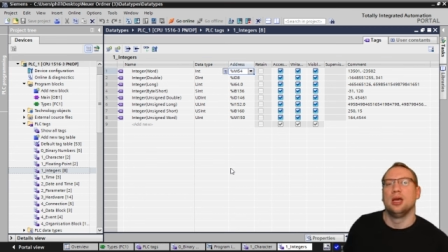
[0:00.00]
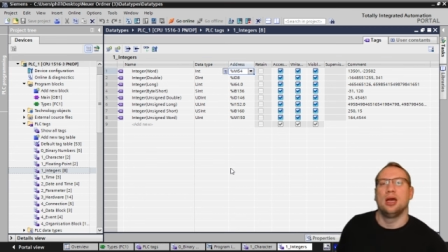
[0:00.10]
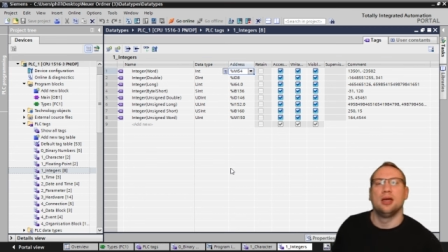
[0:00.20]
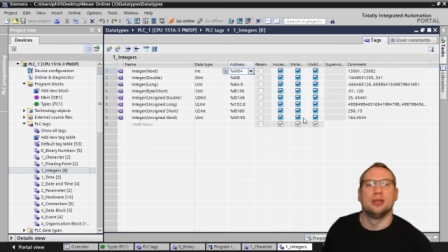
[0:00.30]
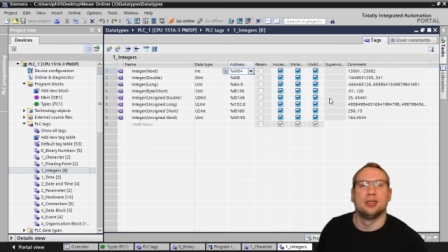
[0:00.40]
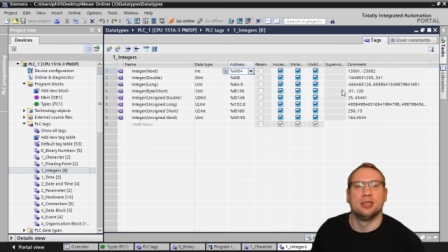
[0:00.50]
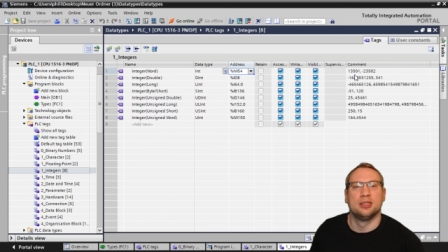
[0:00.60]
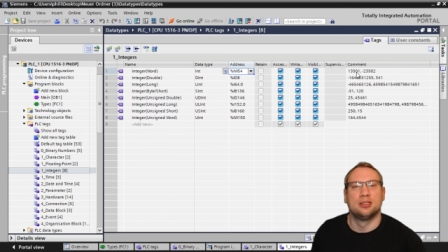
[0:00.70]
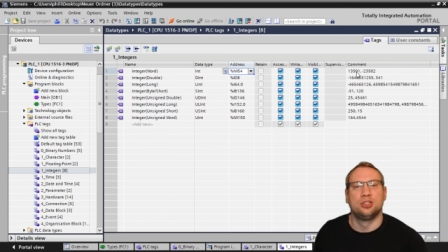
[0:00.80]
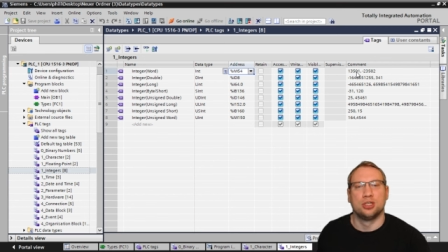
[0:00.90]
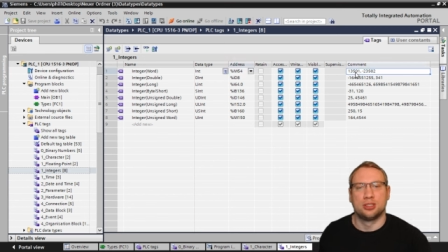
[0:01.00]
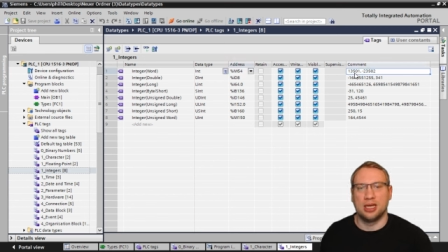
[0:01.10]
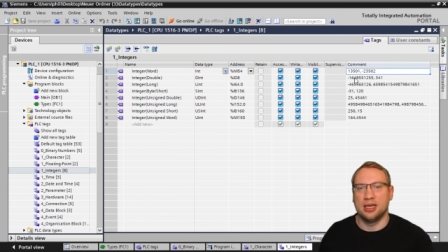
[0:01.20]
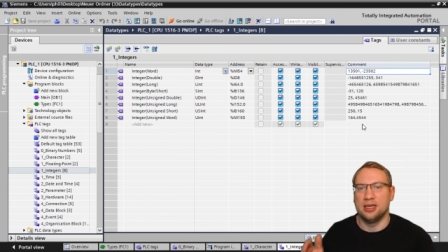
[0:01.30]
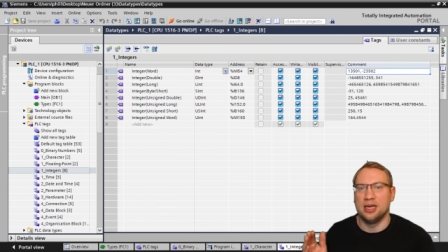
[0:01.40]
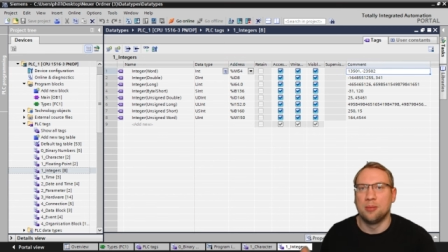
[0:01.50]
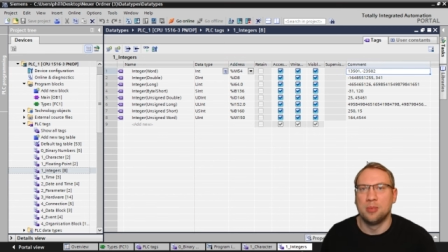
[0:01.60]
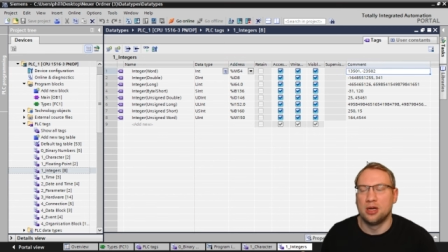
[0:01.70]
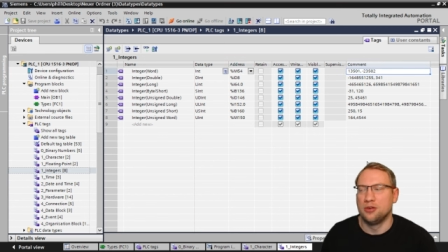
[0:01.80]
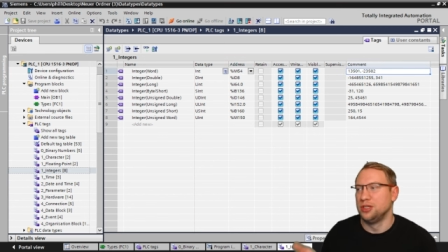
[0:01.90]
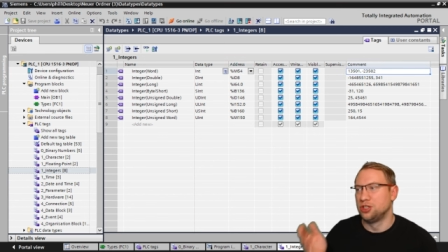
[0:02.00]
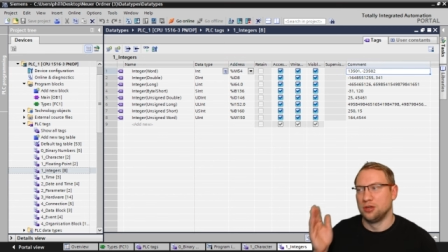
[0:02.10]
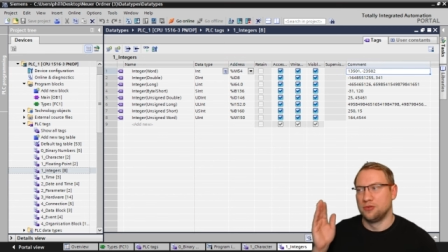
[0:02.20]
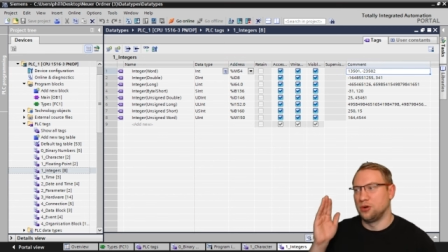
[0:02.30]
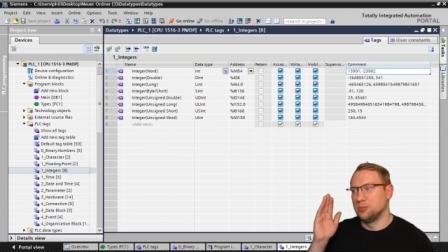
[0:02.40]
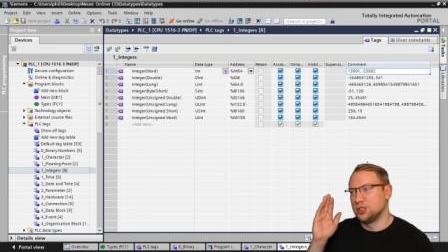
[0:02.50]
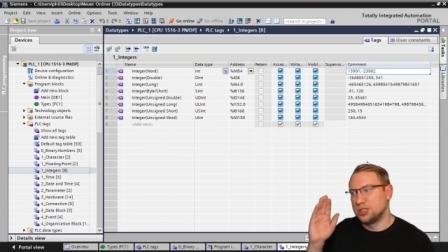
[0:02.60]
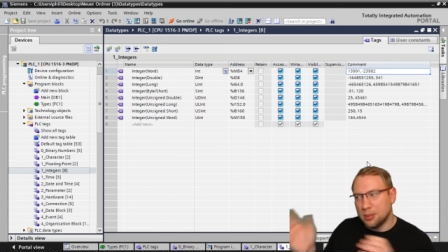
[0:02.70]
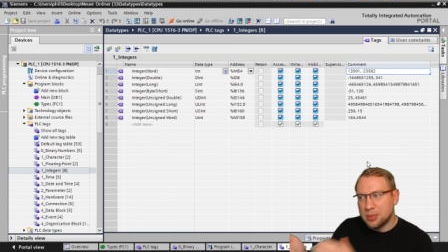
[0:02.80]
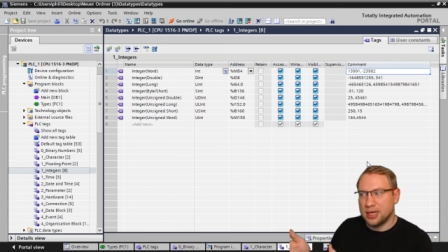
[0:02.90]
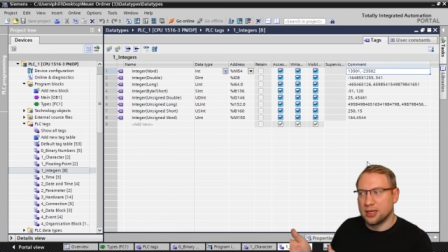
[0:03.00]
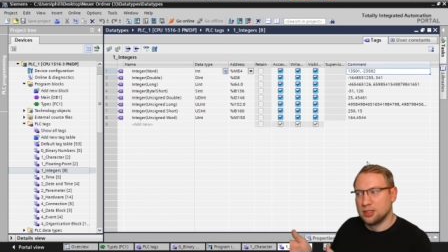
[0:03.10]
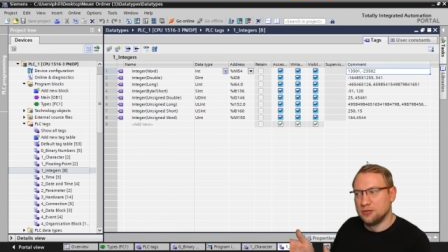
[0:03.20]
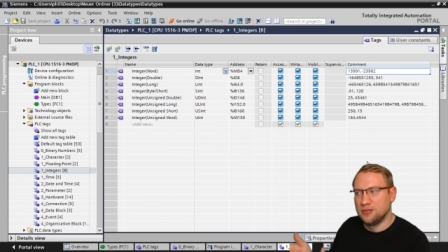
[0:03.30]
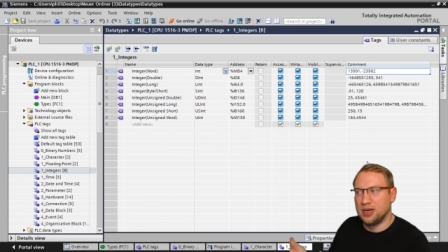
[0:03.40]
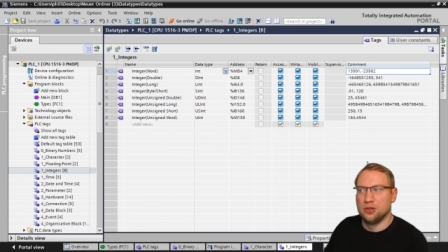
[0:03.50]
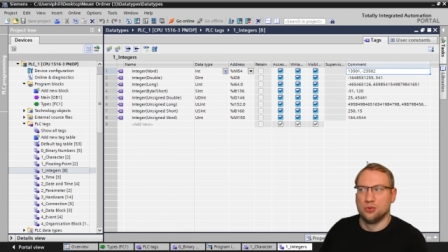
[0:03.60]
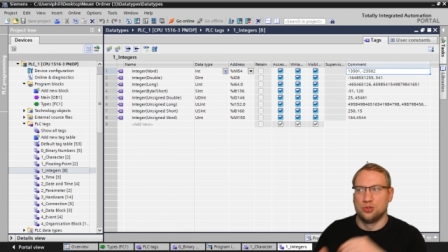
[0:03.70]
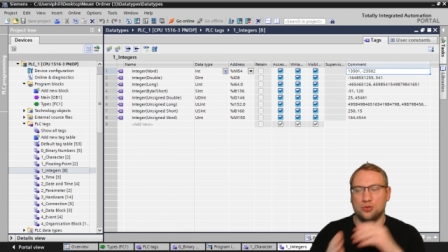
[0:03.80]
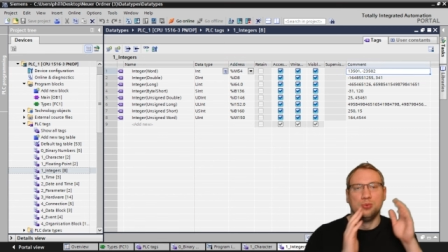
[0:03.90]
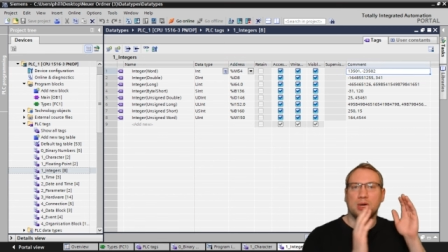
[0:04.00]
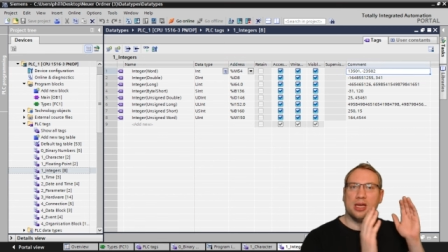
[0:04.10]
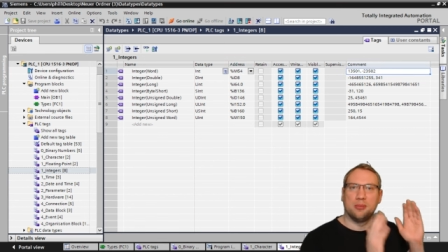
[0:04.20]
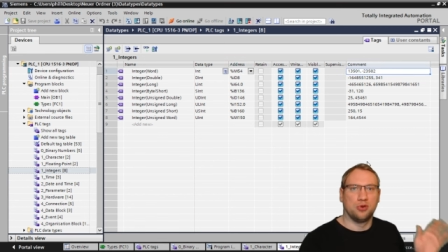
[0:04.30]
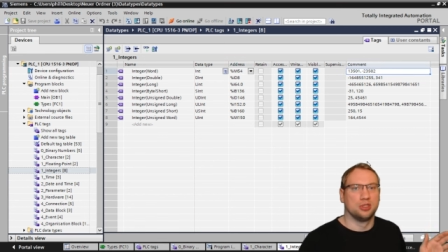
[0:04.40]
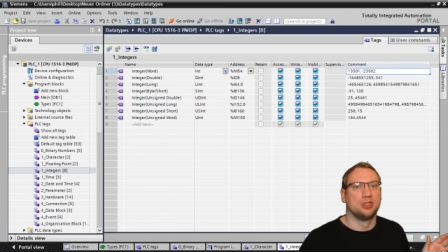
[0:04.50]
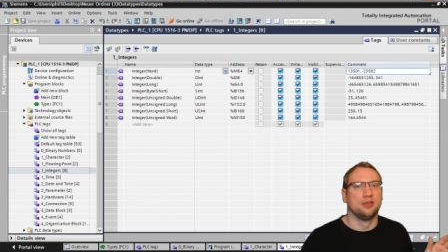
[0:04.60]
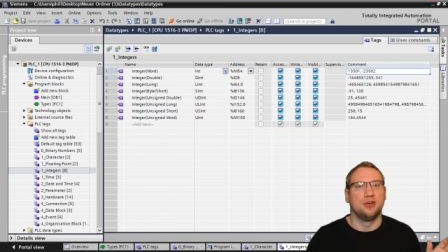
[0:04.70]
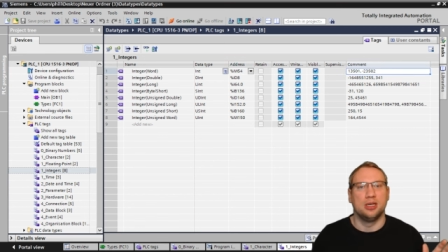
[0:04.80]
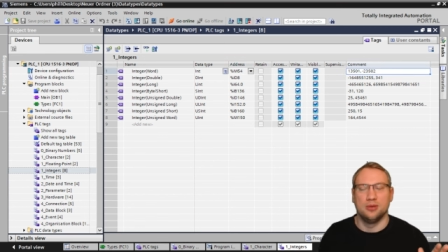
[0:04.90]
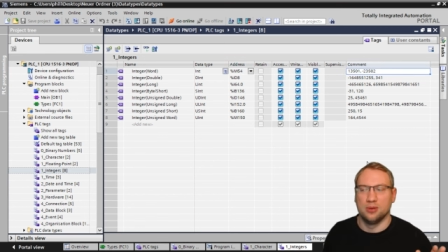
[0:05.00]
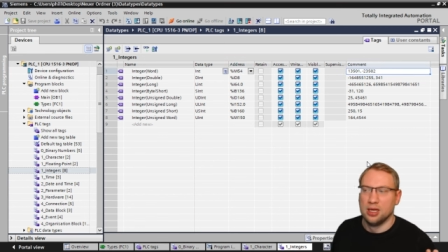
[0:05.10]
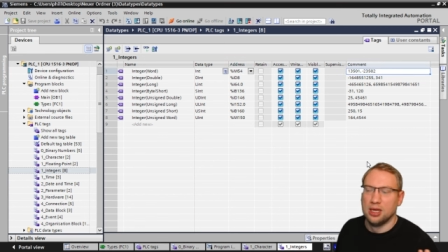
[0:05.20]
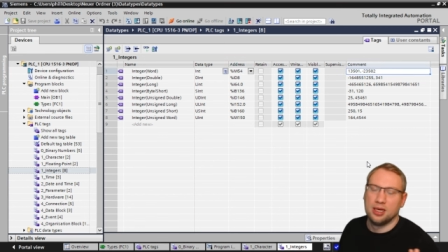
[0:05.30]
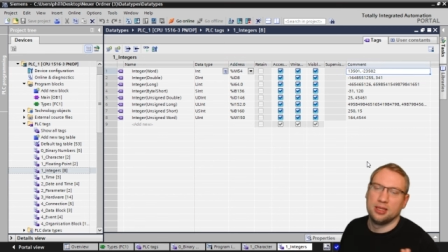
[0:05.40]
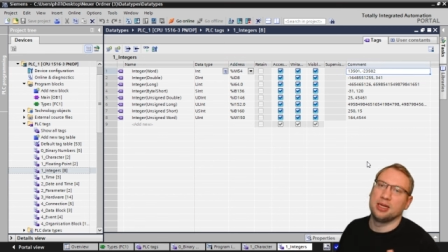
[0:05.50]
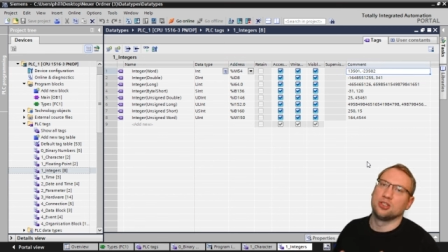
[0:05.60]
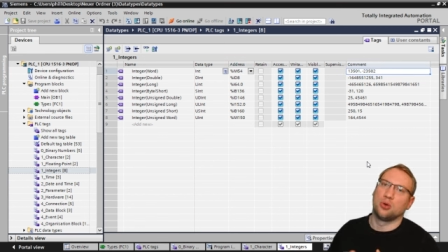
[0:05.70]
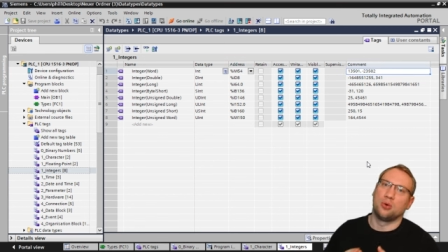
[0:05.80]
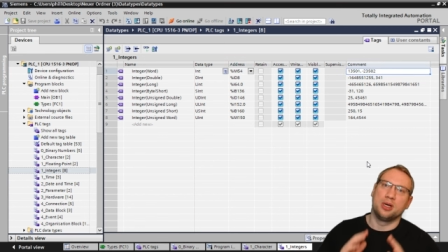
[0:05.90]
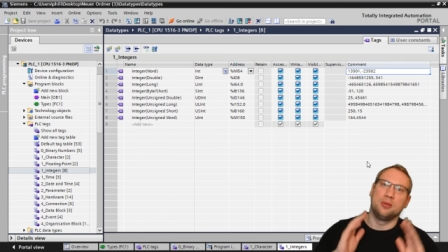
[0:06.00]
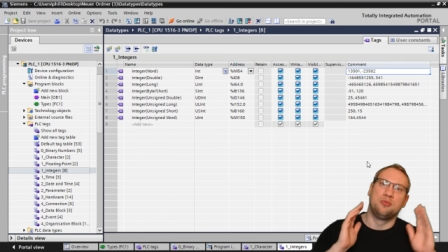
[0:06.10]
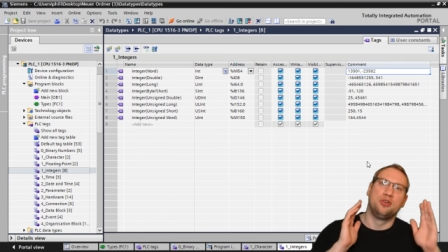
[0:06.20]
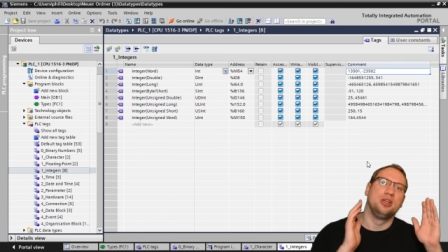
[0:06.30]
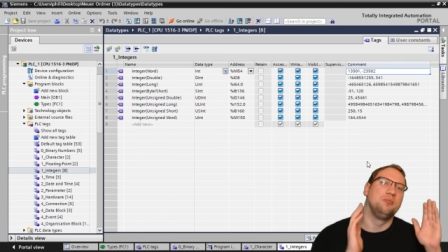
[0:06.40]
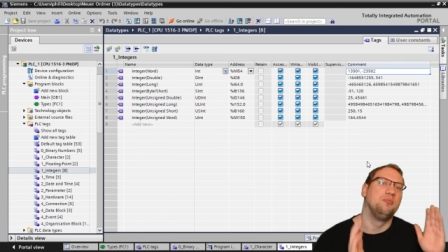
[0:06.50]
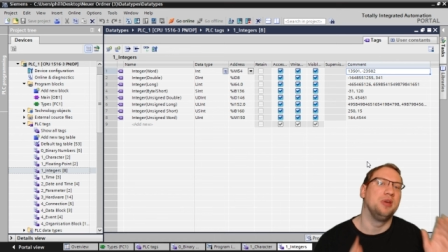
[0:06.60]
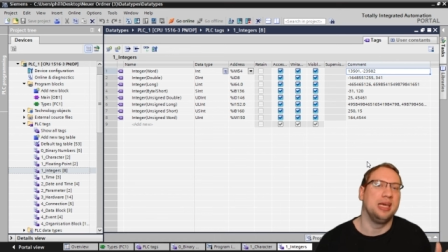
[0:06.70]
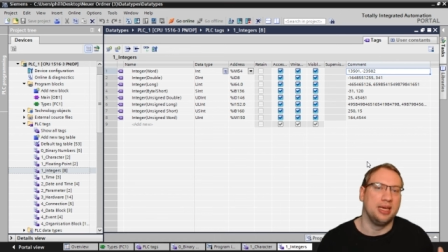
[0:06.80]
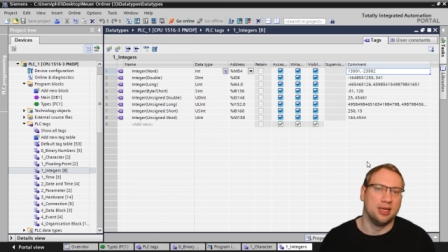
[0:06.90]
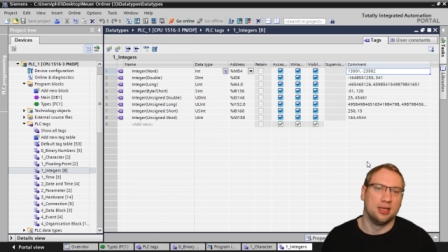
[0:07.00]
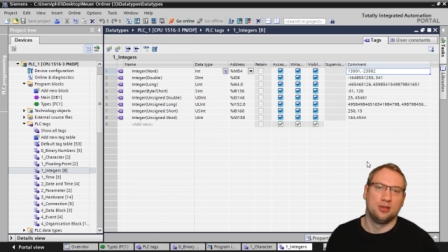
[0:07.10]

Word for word: and it is just a number reaching from some negative value to a positive value, and that is already pretty big.